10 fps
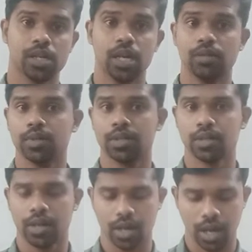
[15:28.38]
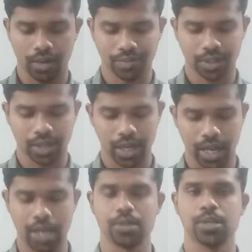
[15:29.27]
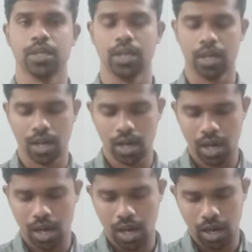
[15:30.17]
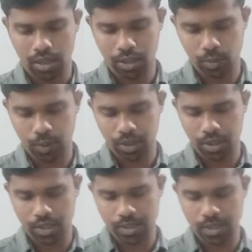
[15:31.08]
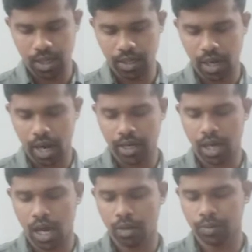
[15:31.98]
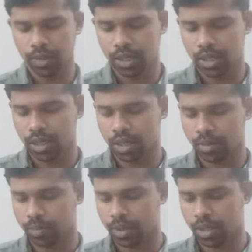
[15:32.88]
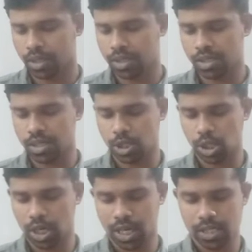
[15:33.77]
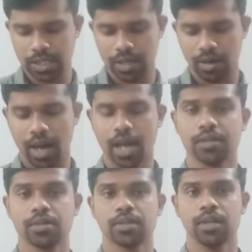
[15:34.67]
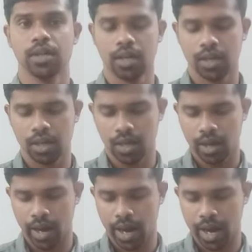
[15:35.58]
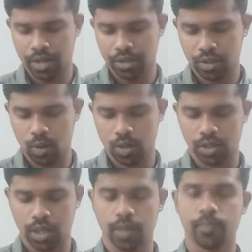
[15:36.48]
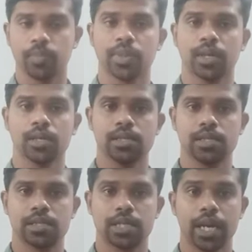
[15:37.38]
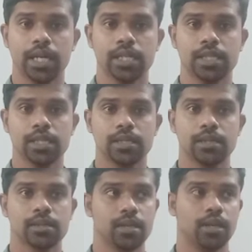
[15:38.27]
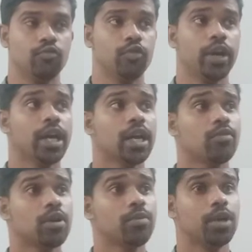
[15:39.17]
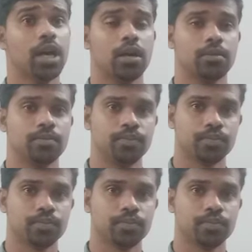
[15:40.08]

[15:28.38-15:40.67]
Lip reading: never ever ends. That is what he is telling. I have heard it in the chillest land and on the strangest sea, wherever we are.